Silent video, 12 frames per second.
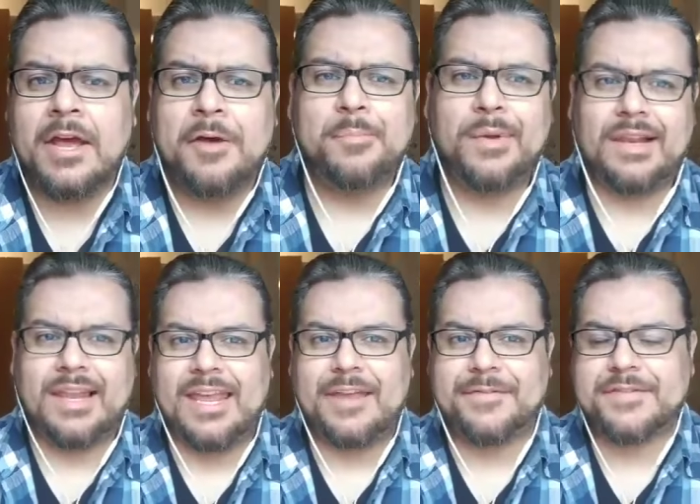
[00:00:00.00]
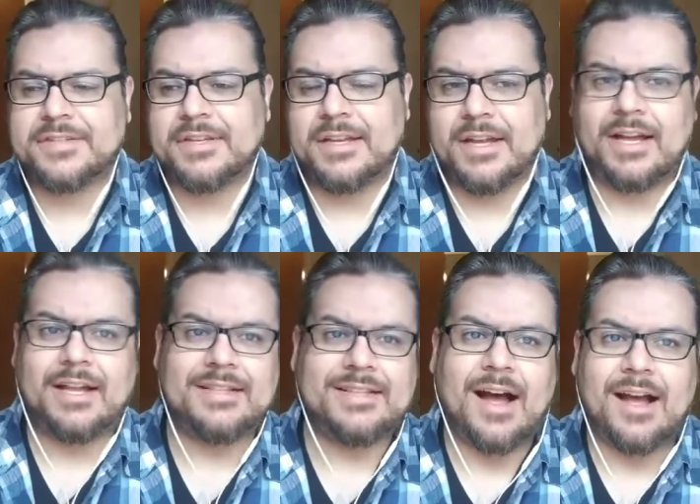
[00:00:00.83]
beliefs,
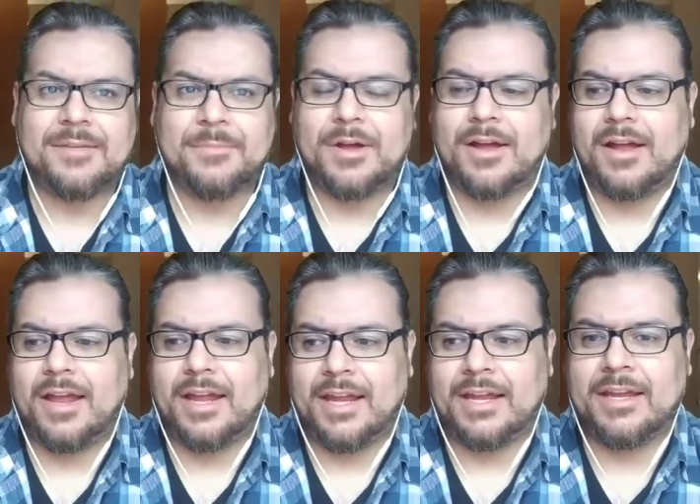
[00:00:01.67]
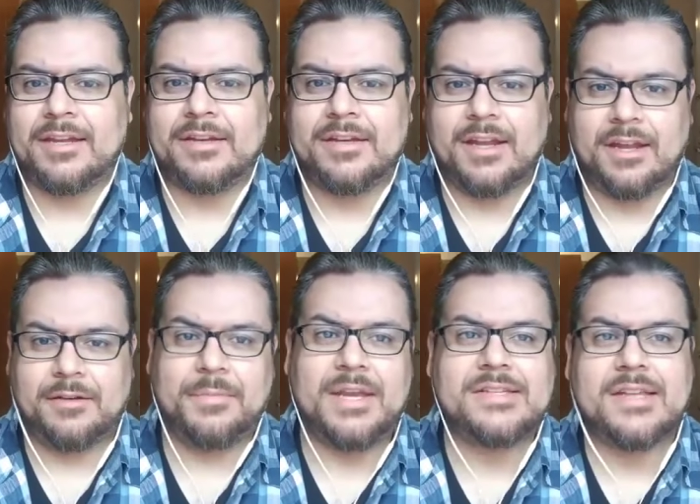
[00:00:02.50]
uh, dogma, and
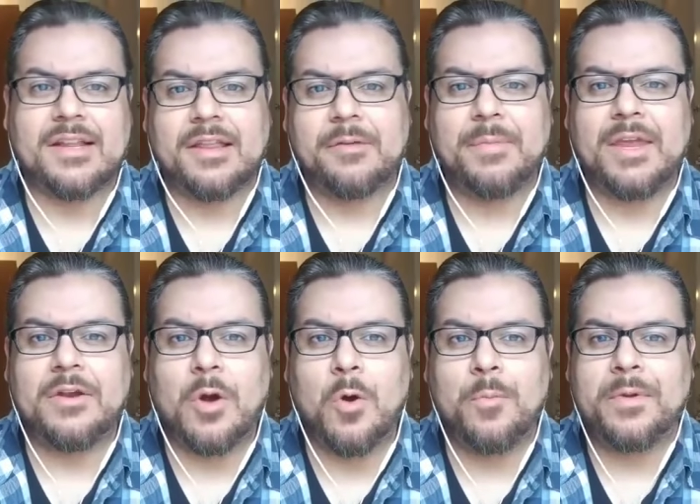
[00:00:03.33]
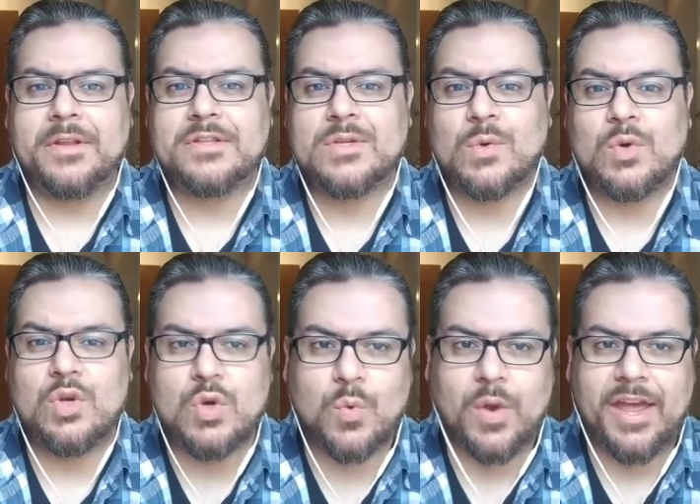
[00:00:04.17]
and basically being open to a
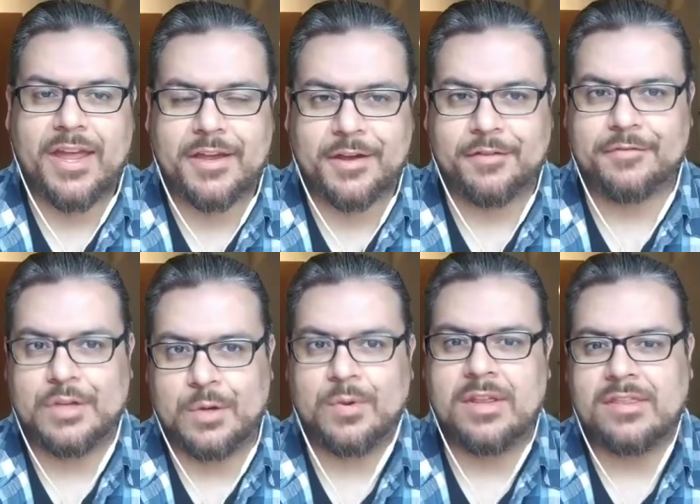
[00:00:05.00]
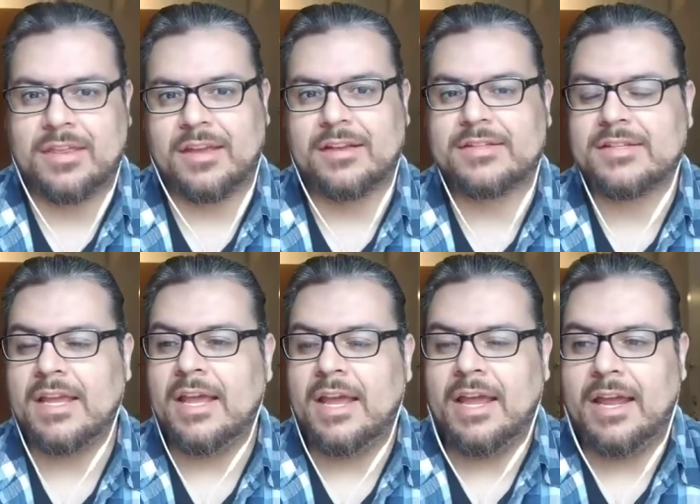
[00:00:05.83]
new way of doing things.
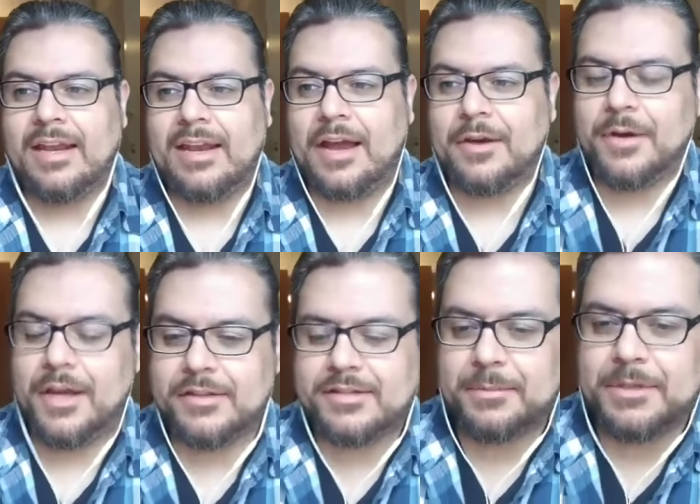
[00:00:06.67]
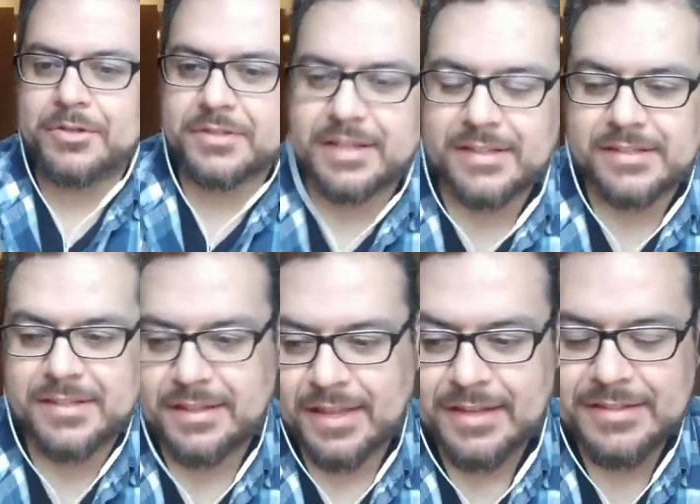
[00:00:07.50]
Now, some interesting
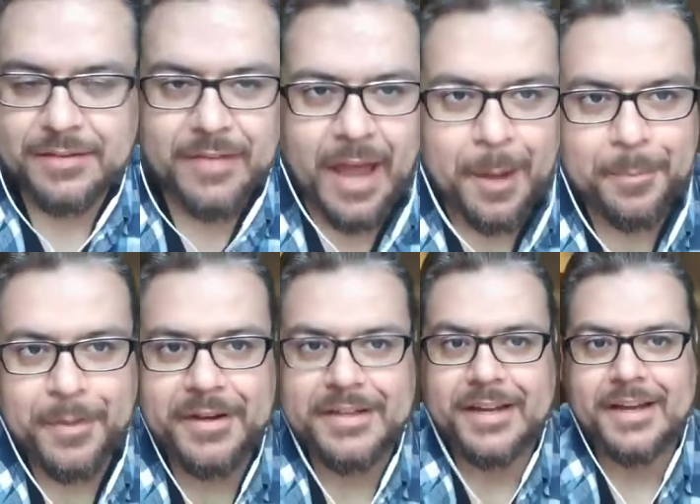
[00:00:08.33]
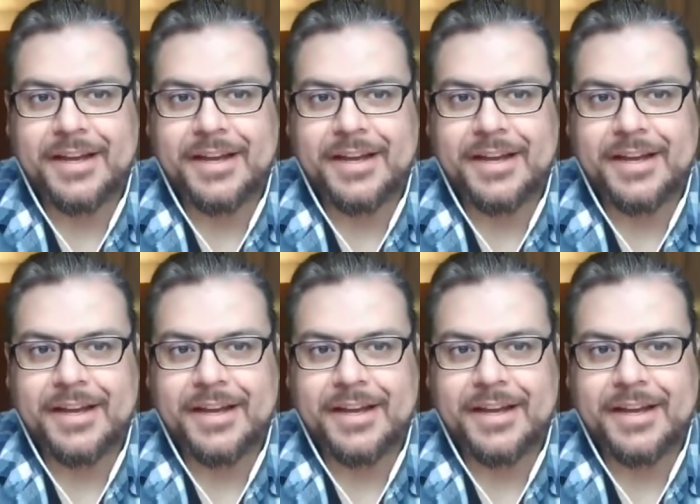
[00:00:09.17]
things have happened. Uh,